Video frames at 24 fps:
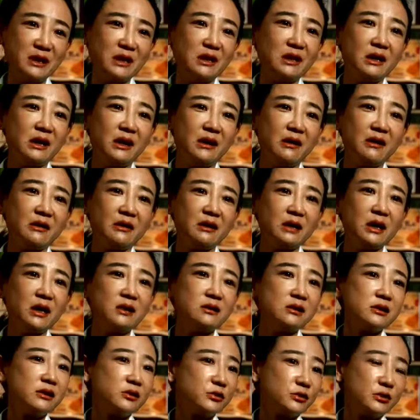But they never
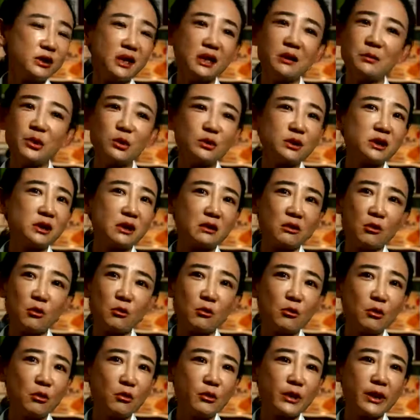thought that they would arrest him
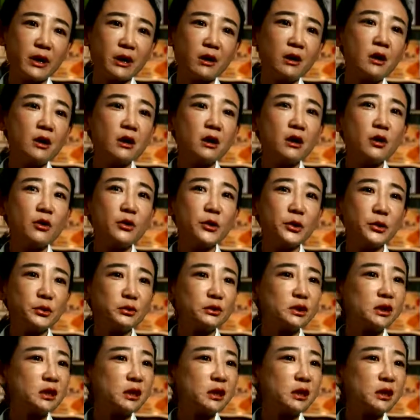on such charges.